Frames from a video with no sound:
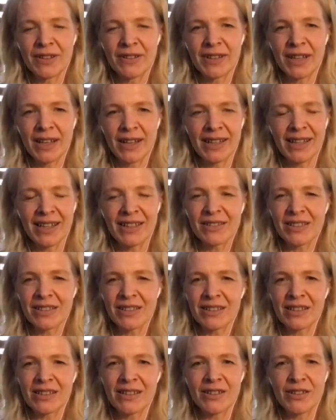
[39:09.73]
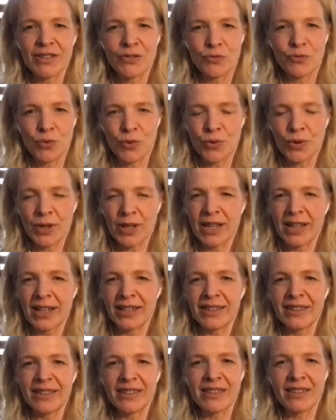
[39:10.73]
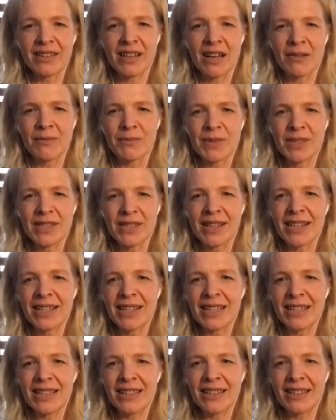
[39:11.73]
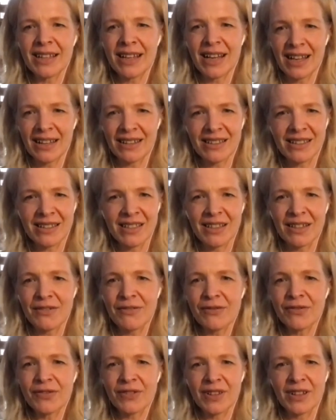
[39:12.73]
getting outside, walking, um, staying active.